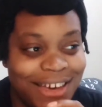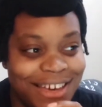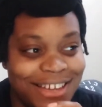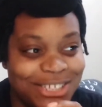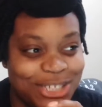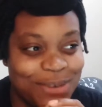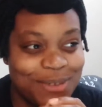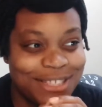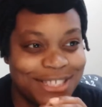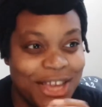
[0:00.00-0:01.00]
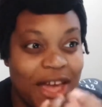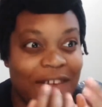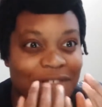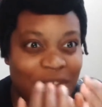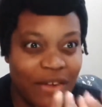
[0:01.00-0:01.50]
she was
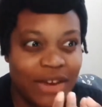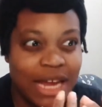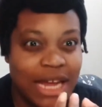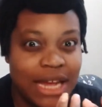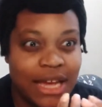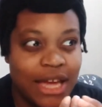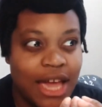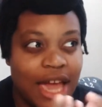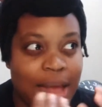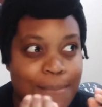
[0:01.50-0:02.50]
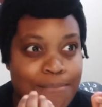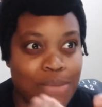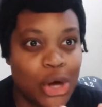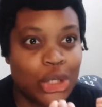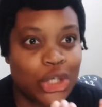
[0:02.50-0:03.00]
very
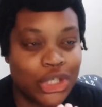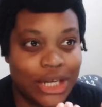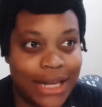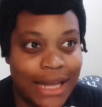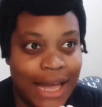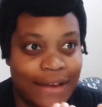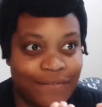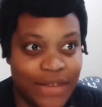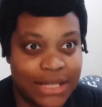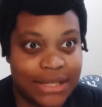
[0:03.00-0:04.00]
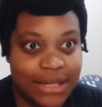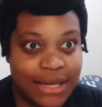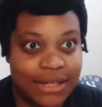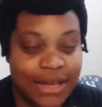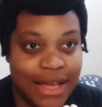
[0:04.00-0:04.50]
emotionally
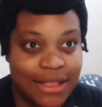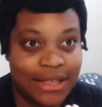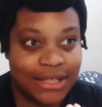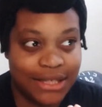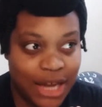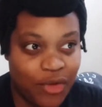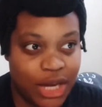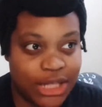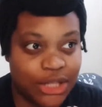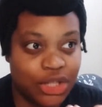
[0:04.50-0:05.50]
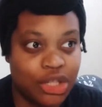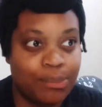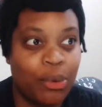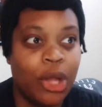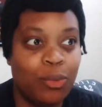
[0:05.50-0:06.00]
invested in the series, to the
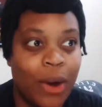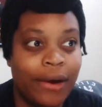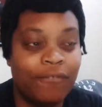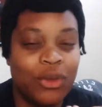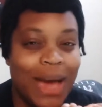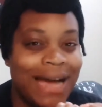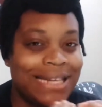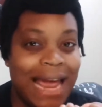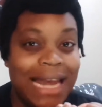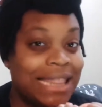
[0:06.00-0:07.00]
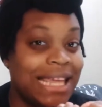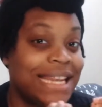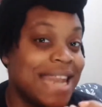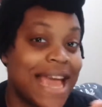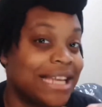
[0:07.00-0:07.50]
point where if you had anything
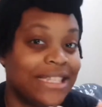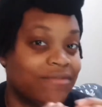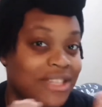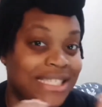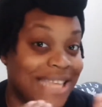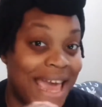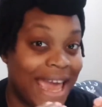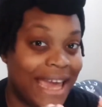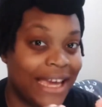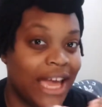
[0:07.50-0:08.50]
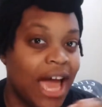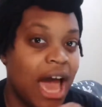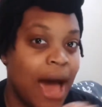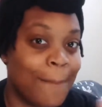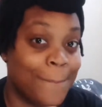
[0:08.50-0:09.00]
negative to say
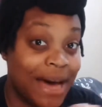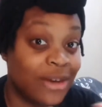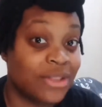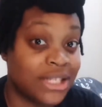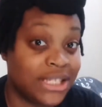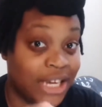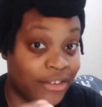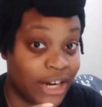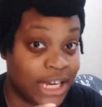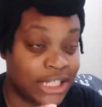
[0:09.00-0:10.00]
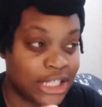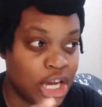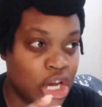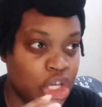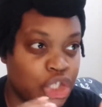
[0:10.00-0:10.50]
about the series,
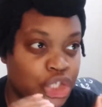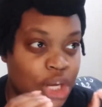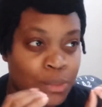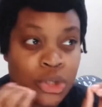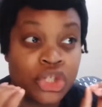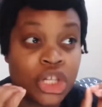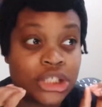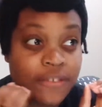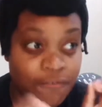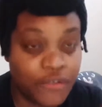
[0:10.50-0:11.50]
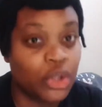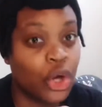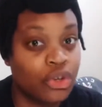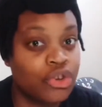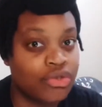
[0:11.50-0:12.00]
she would just full
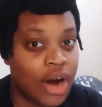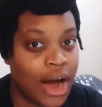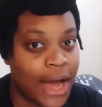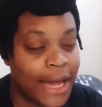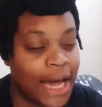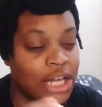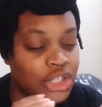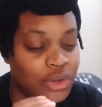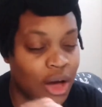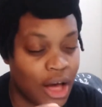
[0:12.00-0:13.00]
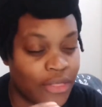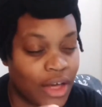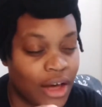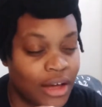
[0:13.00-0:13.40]
on cry and do other